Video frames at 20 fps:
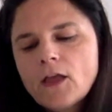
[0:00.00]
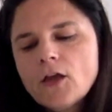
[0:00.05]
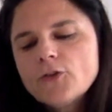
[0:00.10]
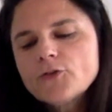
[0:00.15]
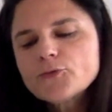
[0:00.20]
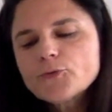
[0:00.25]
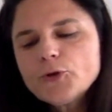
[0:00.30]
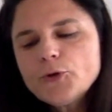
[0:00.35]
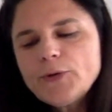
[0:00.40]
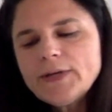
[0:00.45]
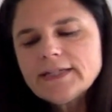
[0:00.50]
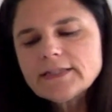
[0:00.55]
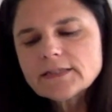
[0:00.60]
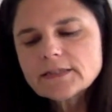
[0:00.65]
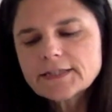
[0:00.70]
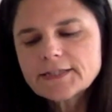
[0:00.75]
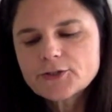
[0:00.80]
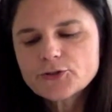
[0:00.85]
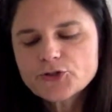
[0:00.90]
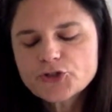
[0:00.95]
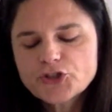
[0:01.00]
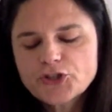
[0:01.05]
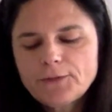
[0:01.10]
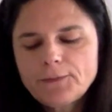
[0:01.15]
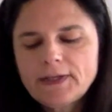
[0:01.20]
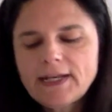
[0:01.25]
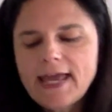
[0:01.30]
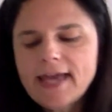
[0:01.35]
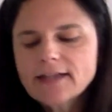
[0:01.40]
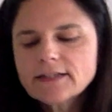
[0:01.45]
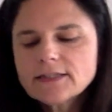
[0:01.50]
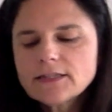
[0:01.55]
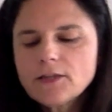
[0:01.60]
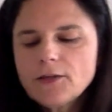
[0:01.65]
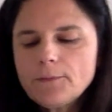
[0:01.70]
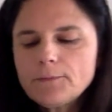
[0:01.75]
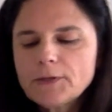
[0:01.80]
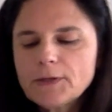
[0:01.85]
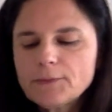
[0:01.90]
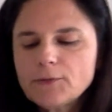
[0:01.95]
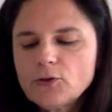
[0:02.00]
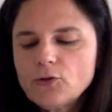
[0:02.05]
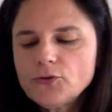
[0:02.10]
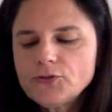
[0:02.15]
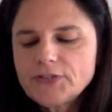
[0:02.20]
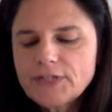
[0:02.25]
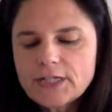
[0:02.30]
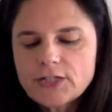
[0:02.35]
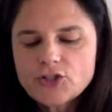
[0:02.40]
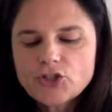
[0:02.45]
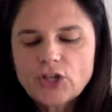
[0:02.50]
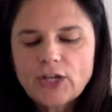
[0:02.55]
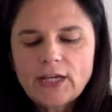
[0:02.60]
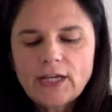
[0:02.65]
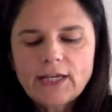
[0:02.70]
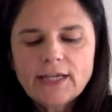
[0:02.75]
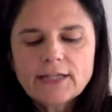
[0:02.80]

Through his leadership and excellent biblical teaching,